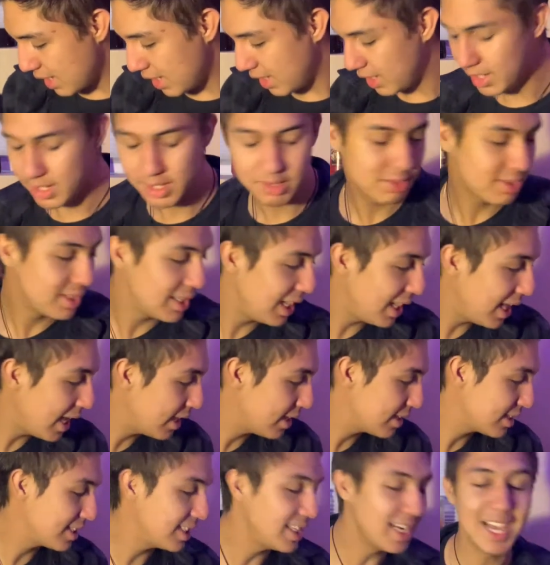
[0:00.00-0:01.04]
you know,
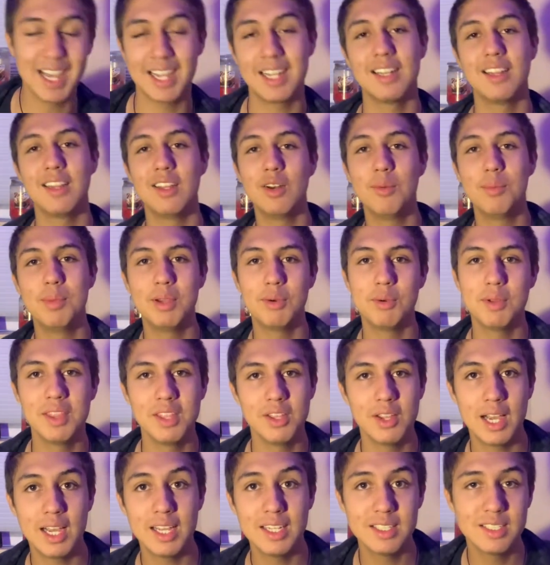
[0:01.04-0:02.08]
snack a little bit with
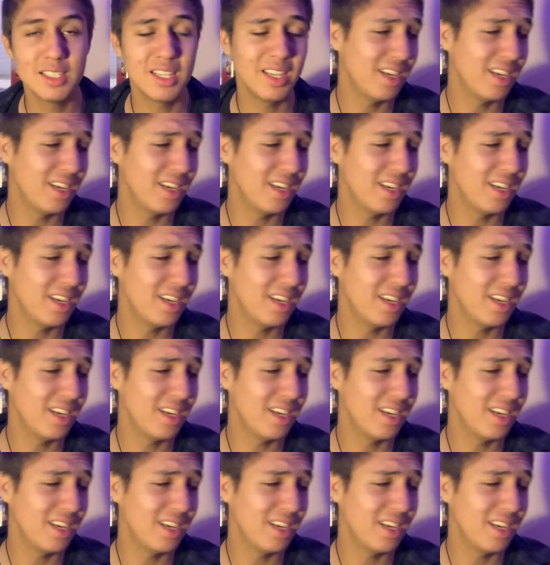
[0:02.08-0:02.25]
you guys.